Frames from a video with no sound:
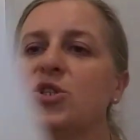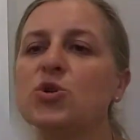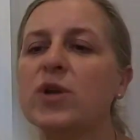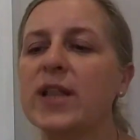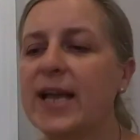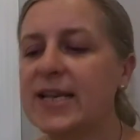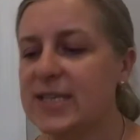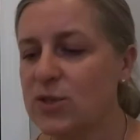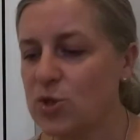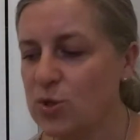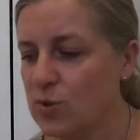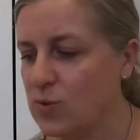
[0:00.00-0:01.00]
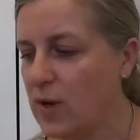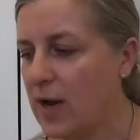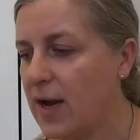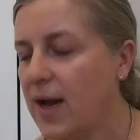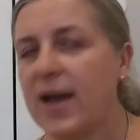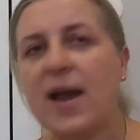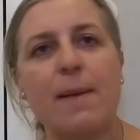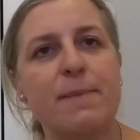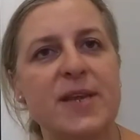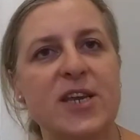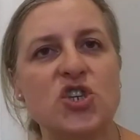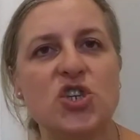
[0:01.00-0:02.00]
daughter likes to do a
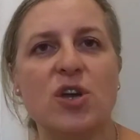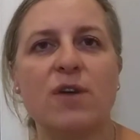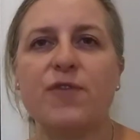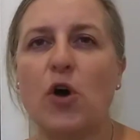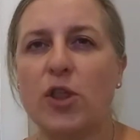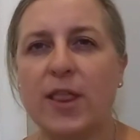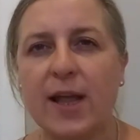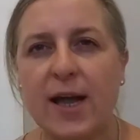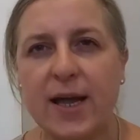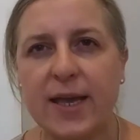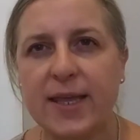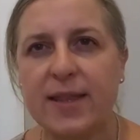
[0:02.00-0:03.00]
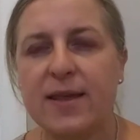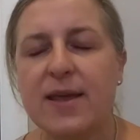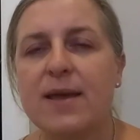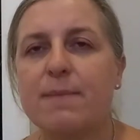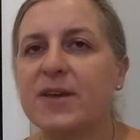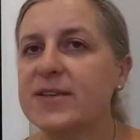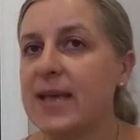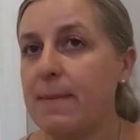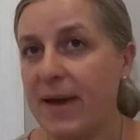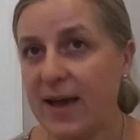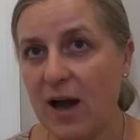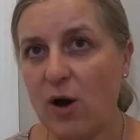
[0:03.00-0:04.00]
combination of online because
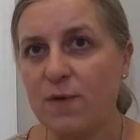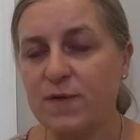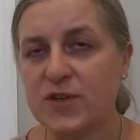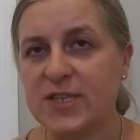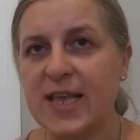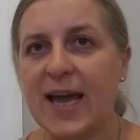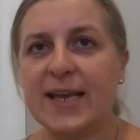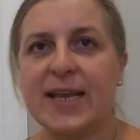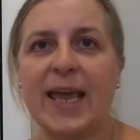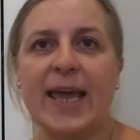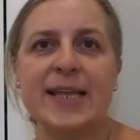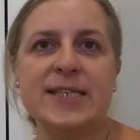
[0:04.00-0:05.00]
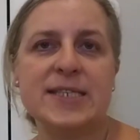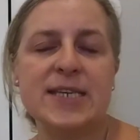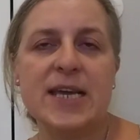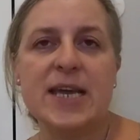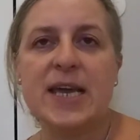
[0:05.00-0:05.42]
Abeka offers that. And